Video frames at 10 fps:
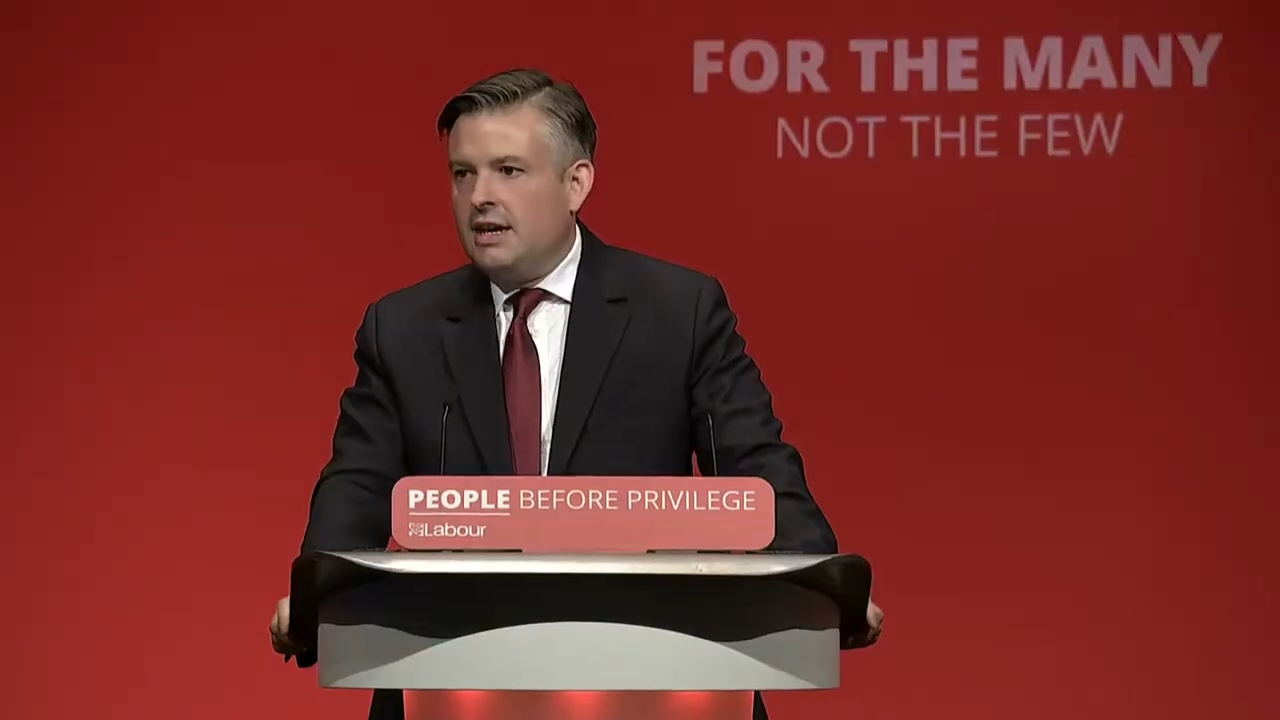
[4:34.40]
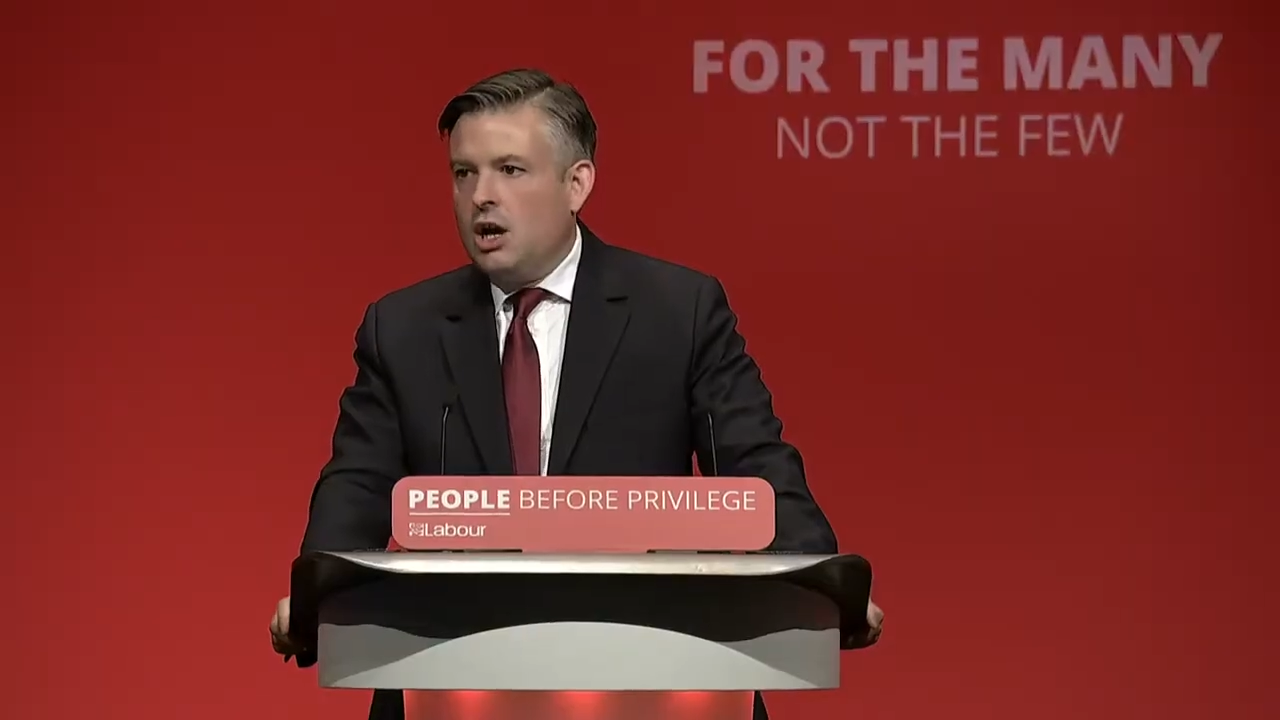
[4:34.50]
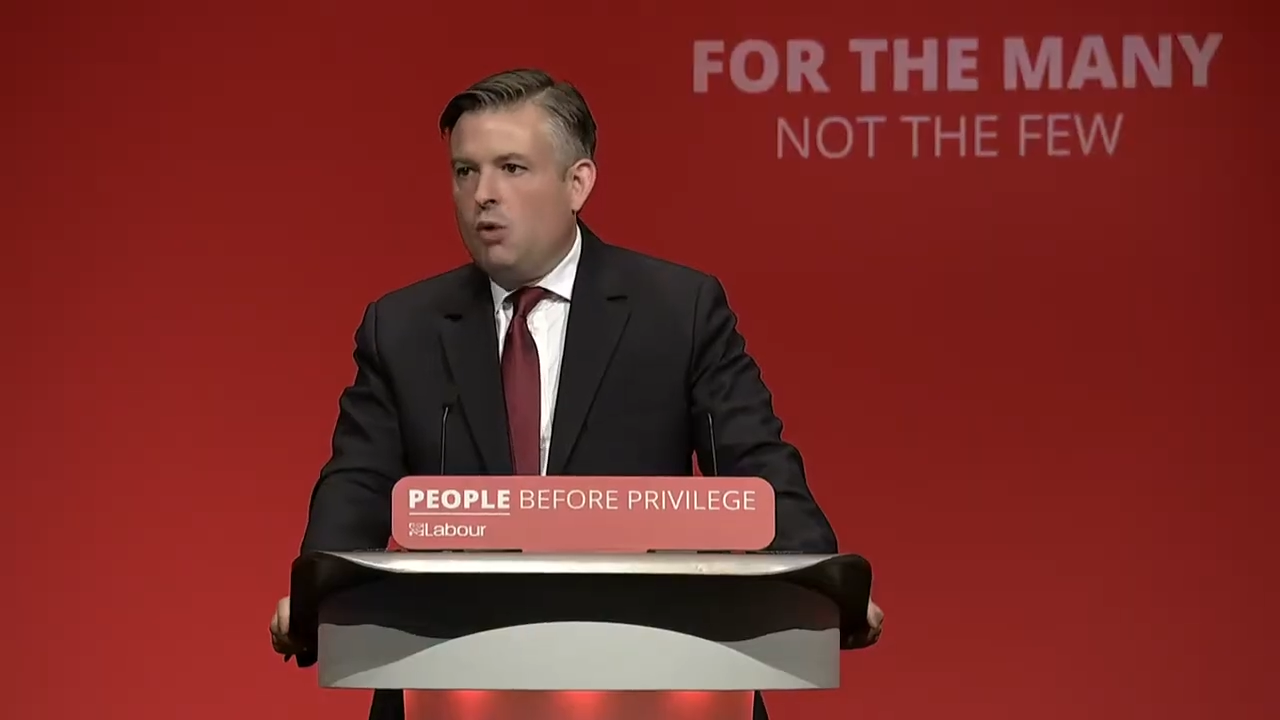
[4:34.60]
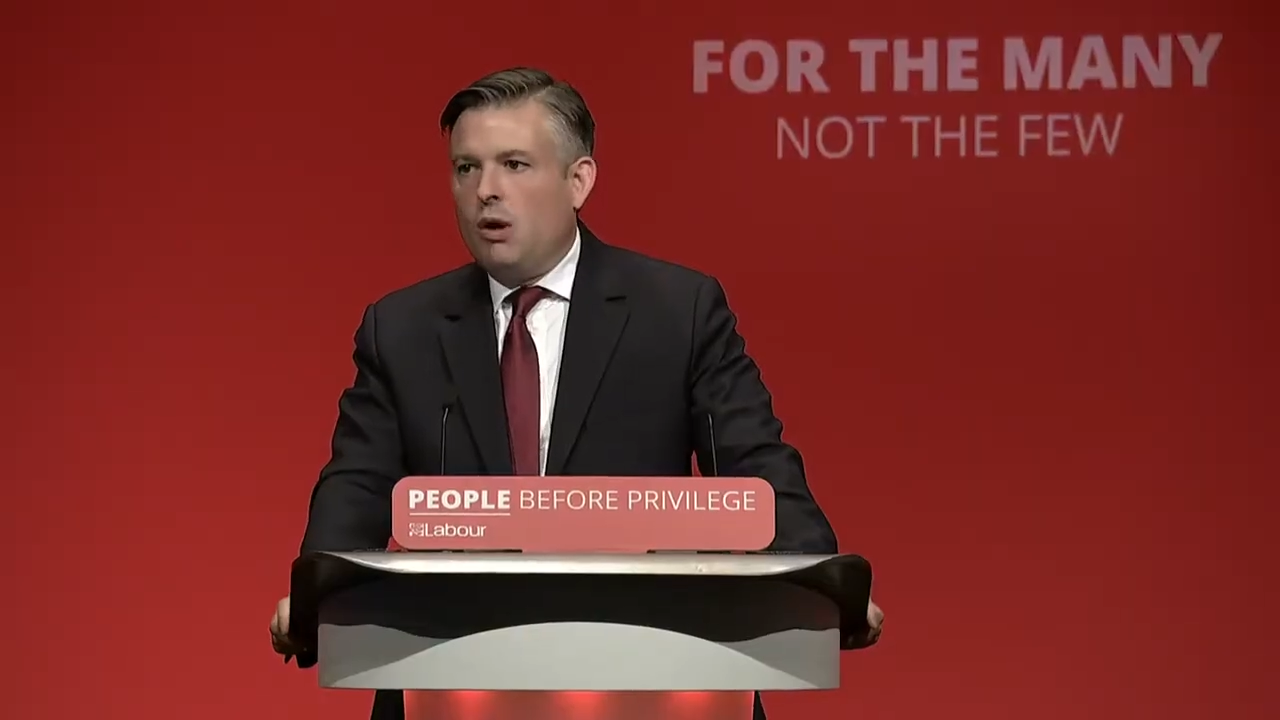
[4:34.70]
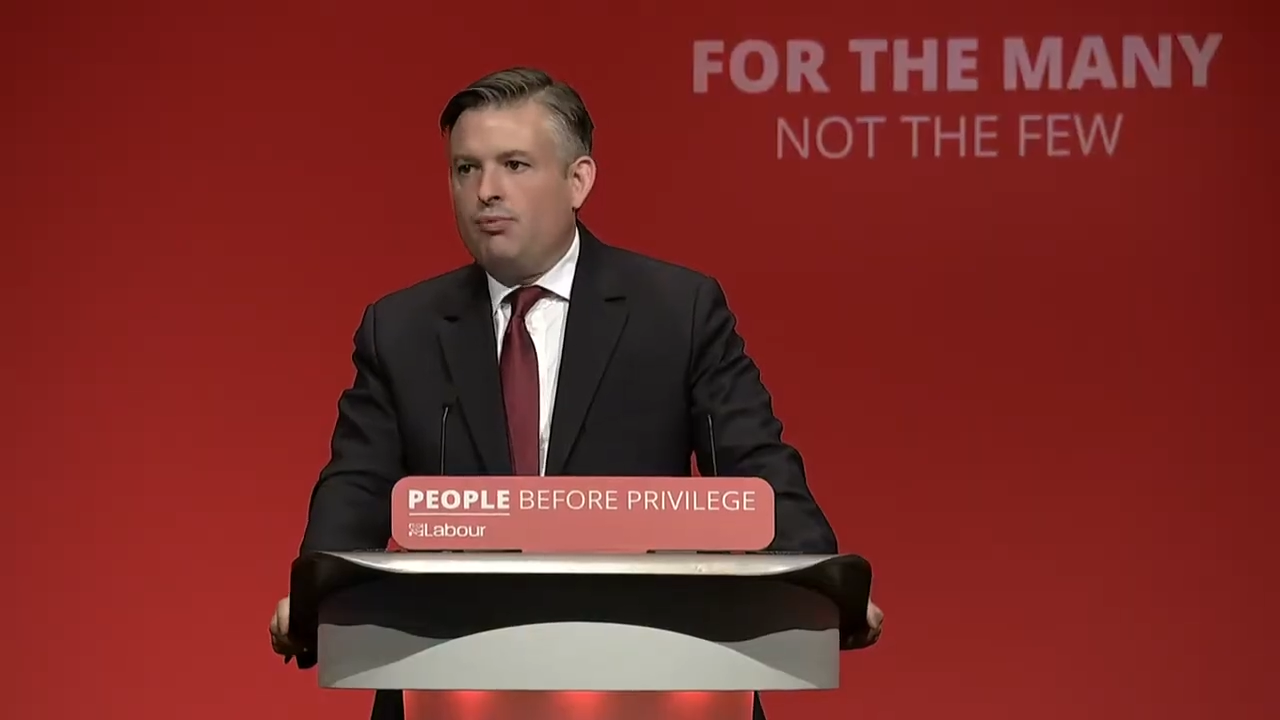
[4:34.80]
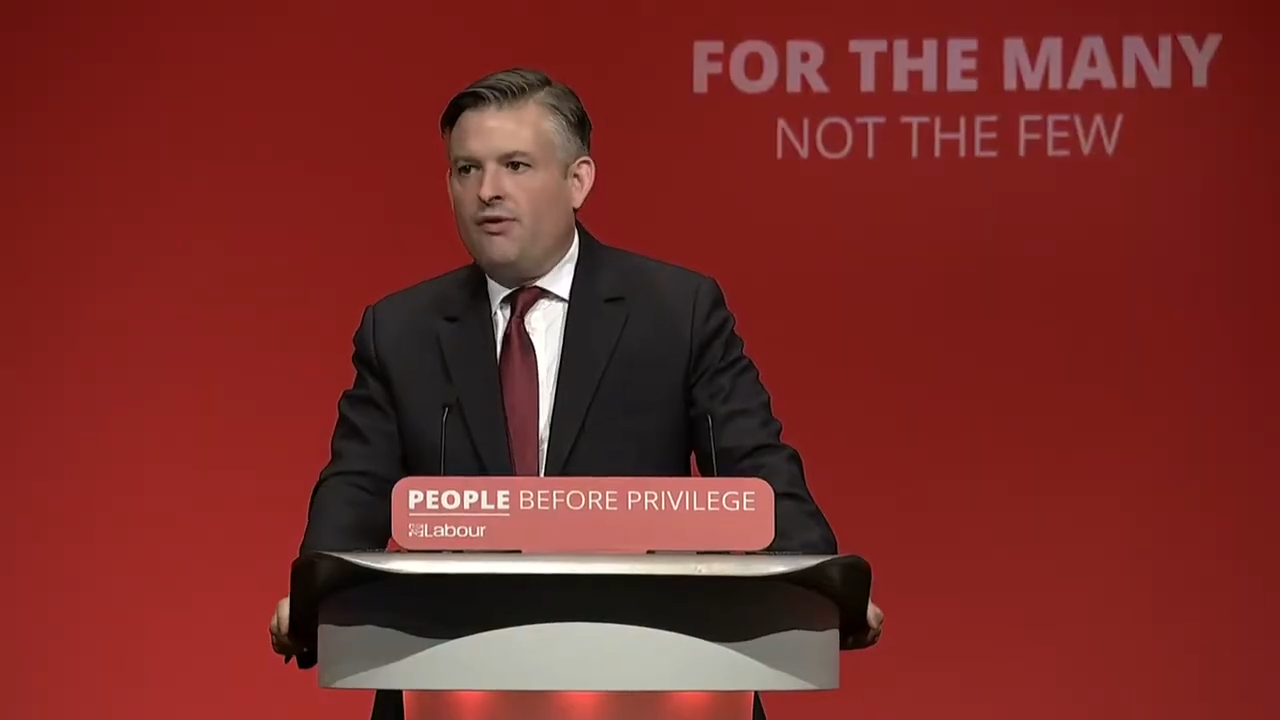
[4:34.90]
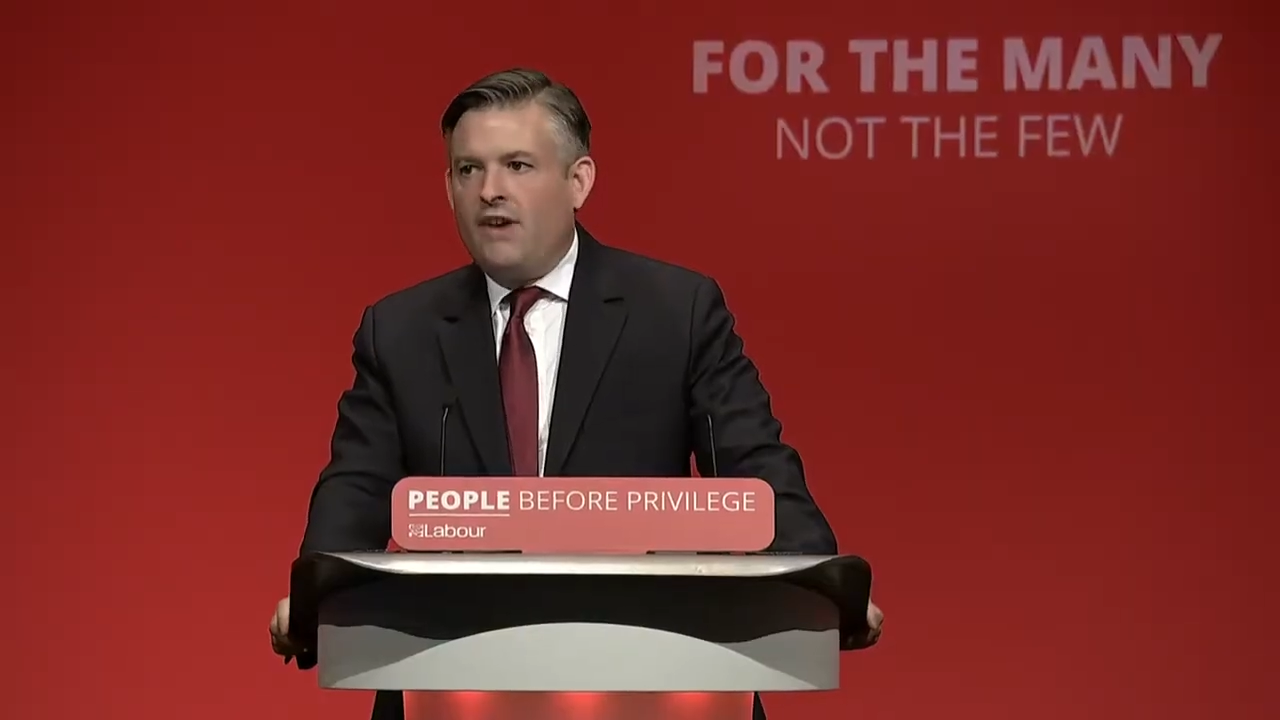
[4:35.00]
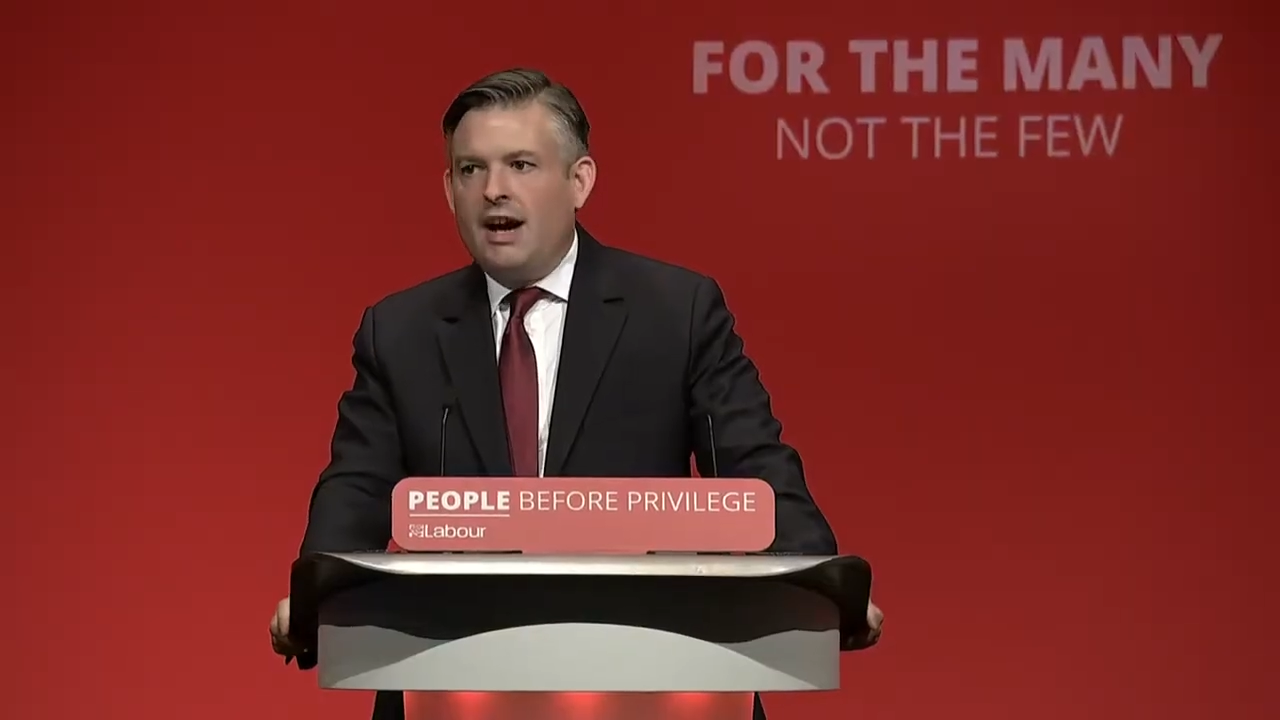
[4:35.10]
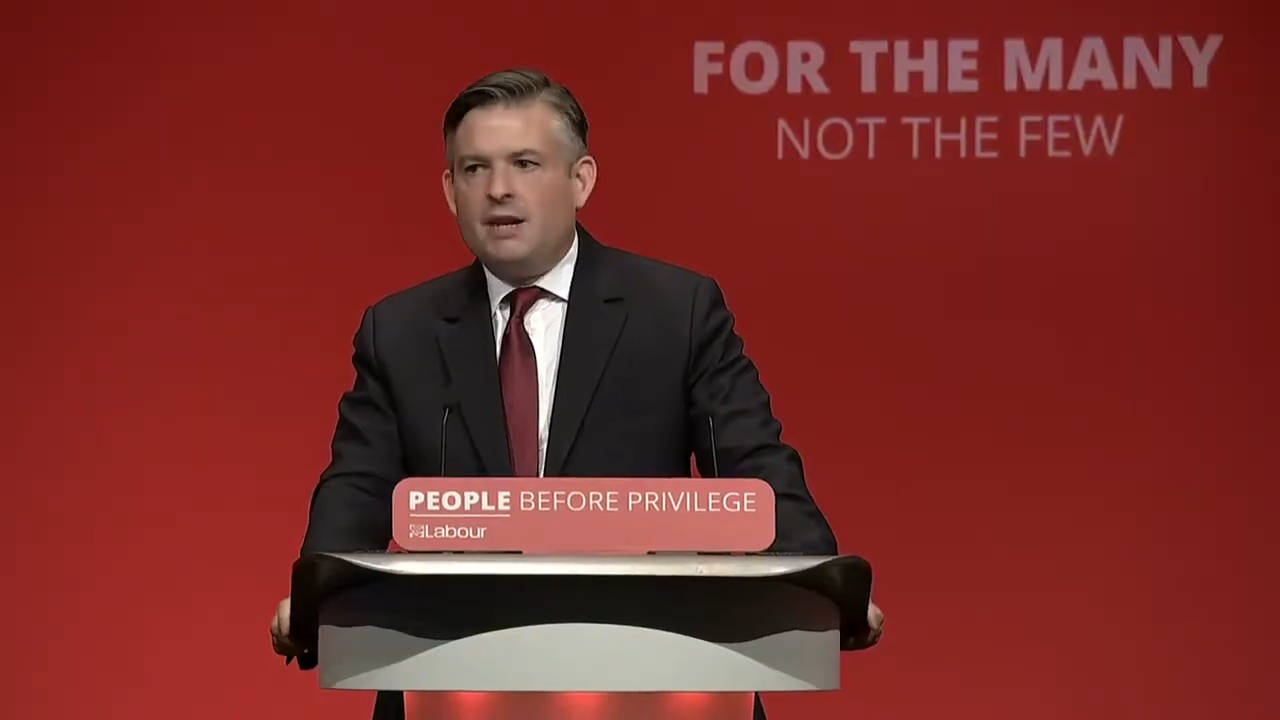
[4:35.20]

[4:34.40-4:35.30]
We'll provide